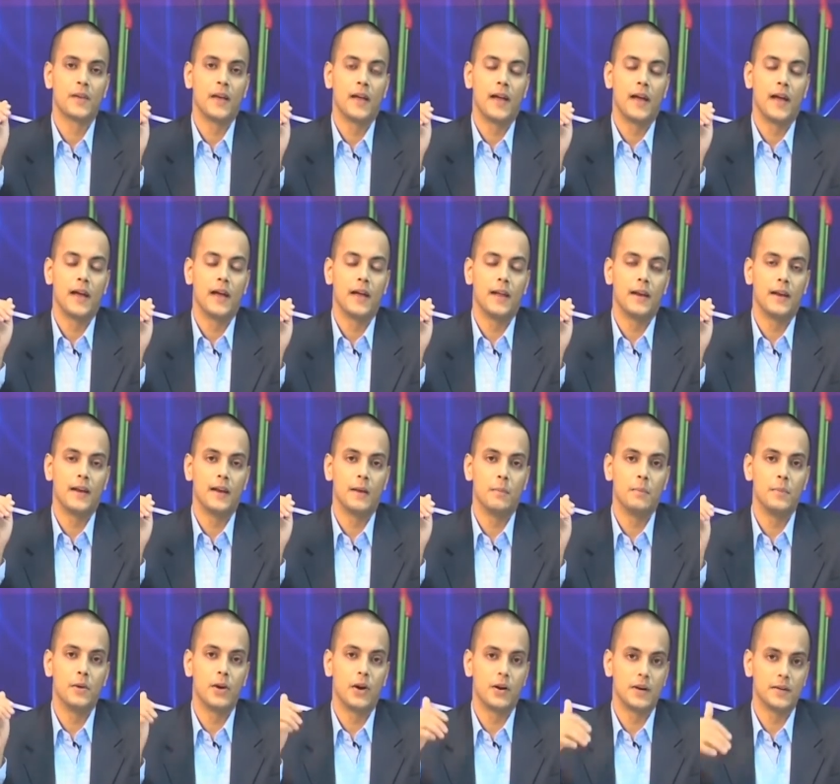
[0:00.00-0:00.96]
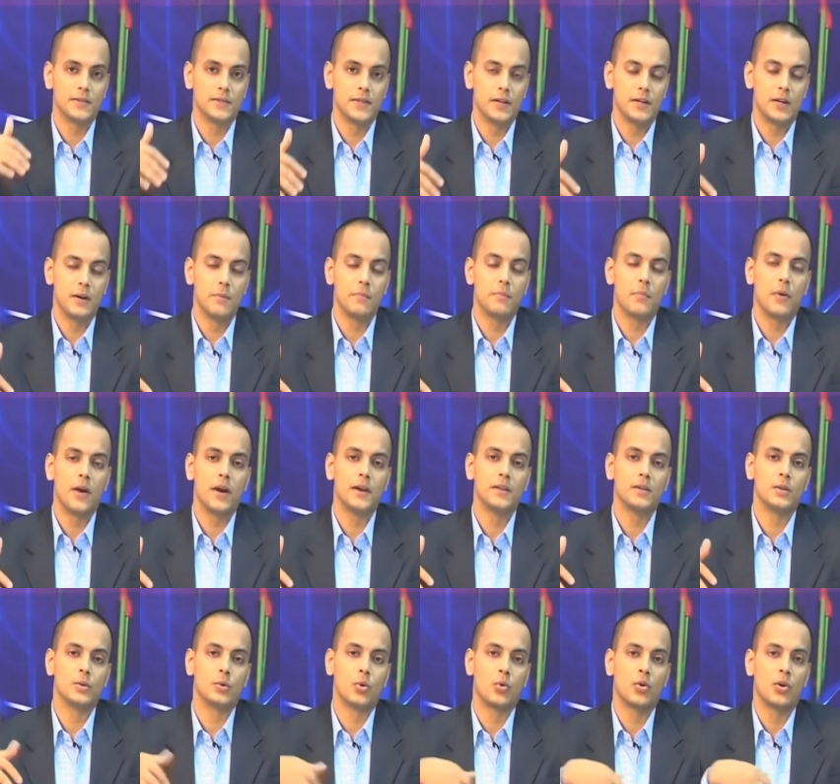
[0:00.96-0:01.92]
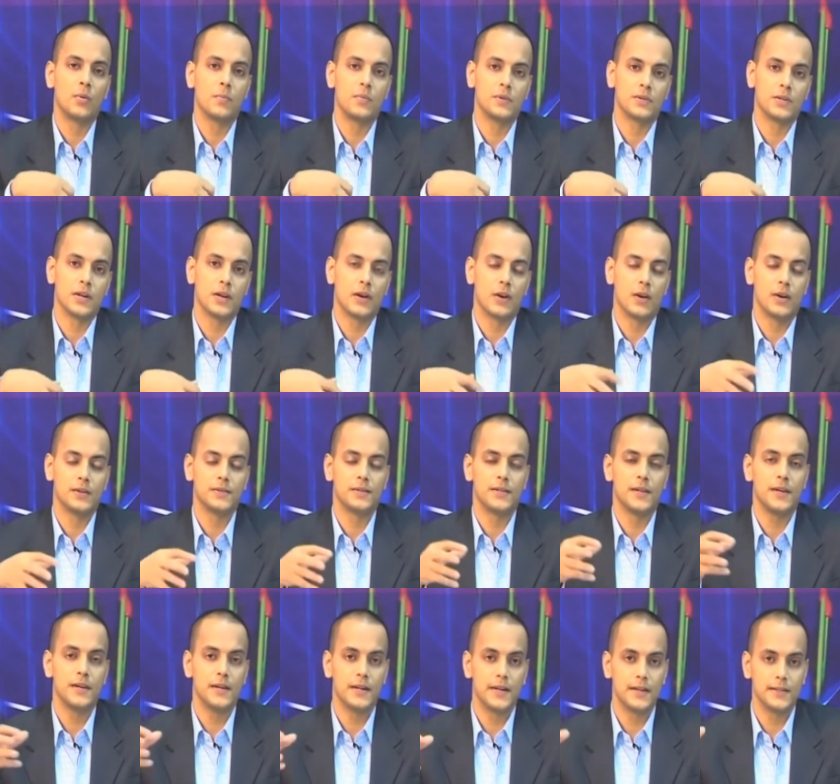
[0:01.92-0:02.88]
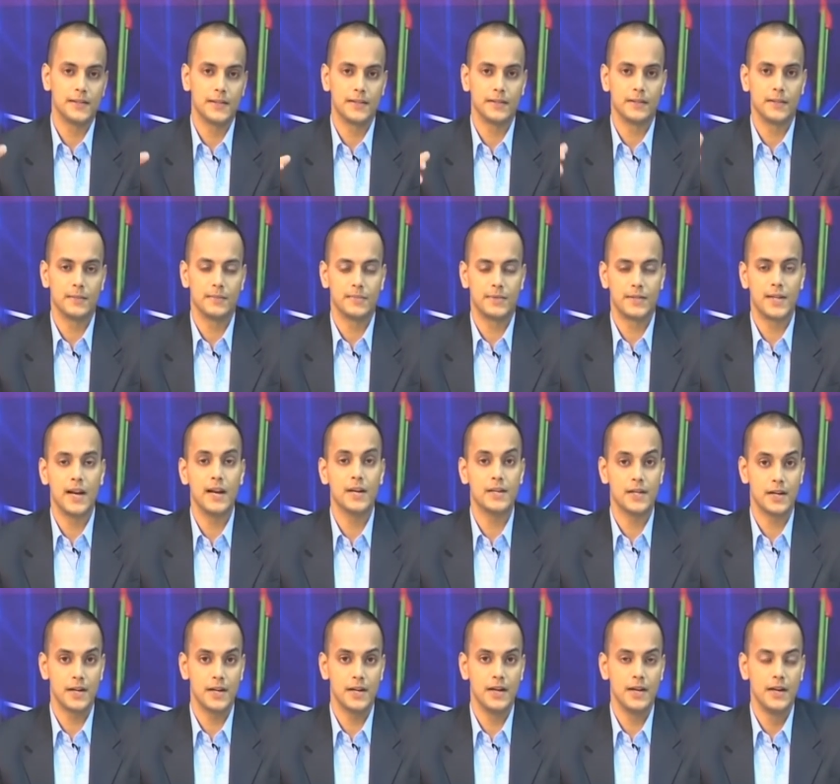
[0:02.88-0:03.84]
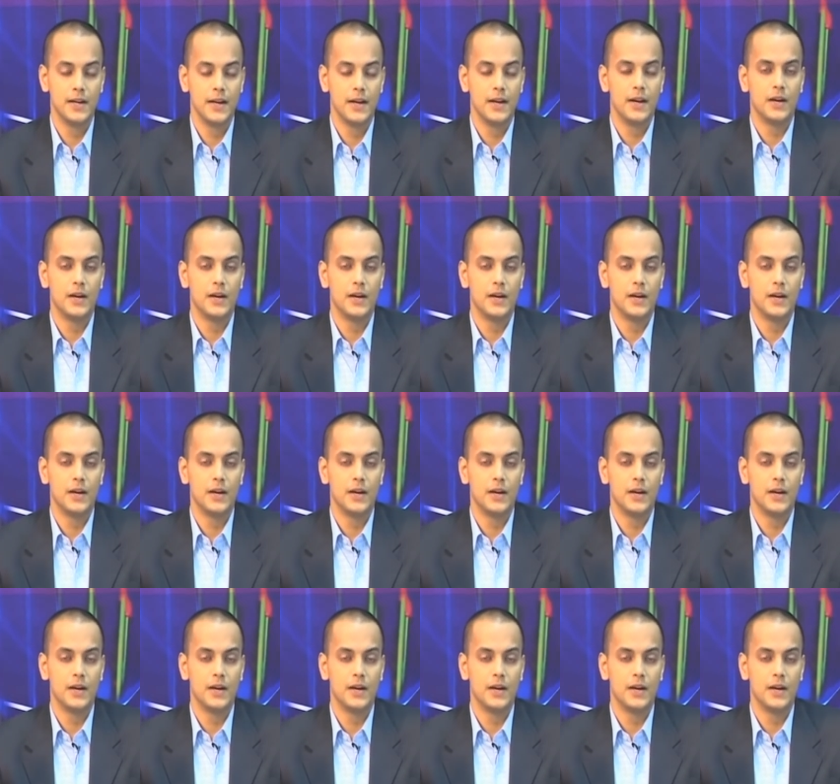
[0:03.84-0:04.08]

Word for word: and beyond a certain point the total pressure loss increases substantially